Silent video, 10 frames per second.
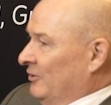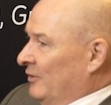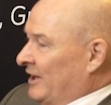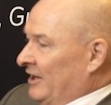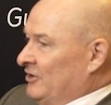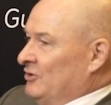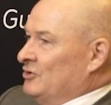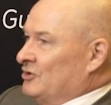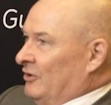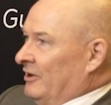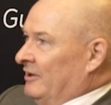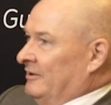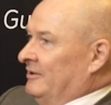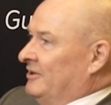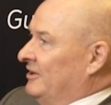we can use your
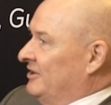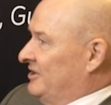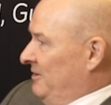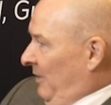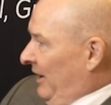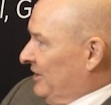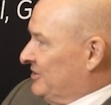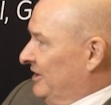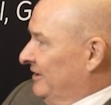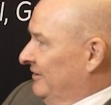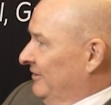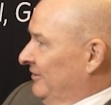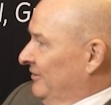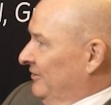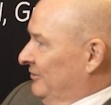cheap energy
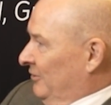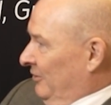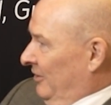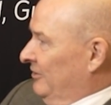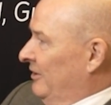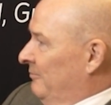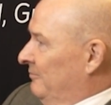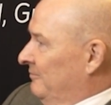to run them,